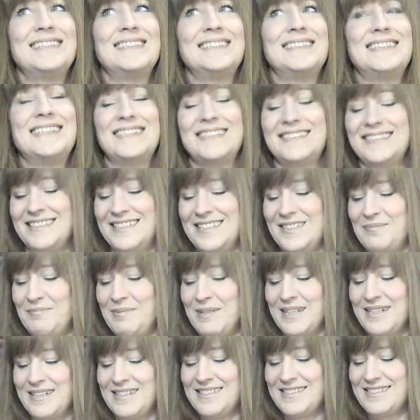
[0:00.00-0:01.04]
that just
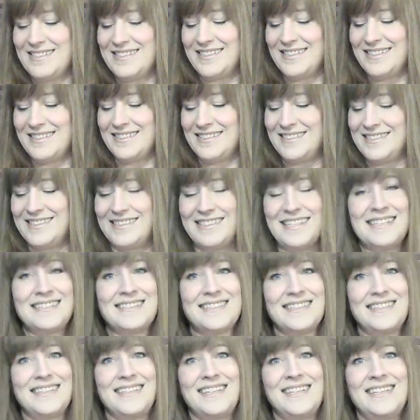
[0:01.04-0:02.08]
because it says
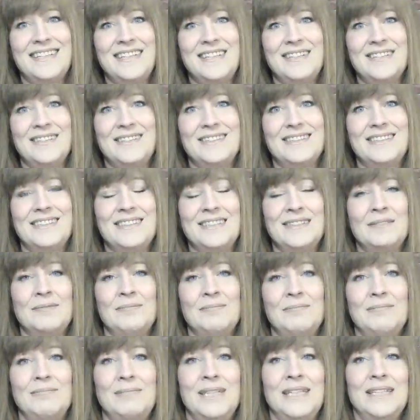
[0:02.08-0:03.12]
it here
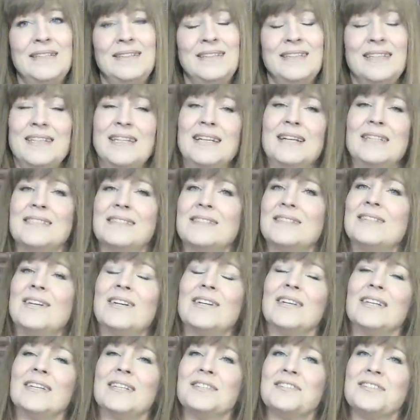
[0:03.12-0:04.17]
didn't mean that that's
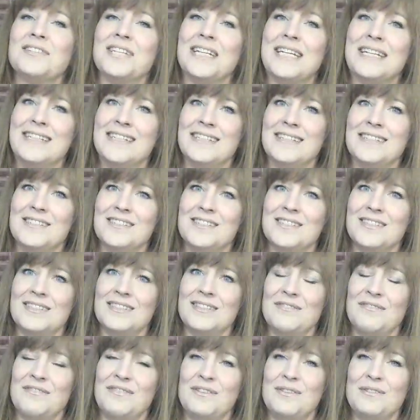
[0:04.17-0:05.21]
not going to change
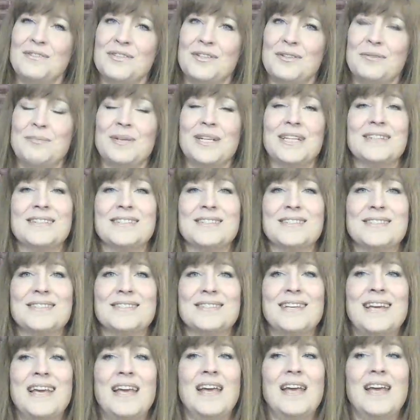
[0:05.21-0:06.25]
in the future
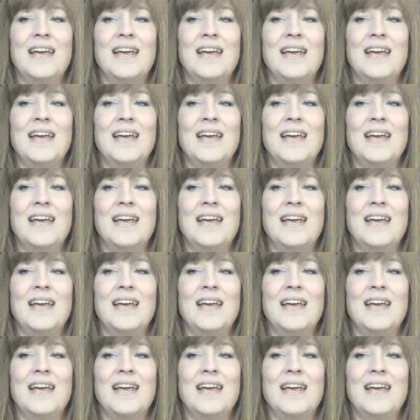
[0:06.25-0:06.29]
because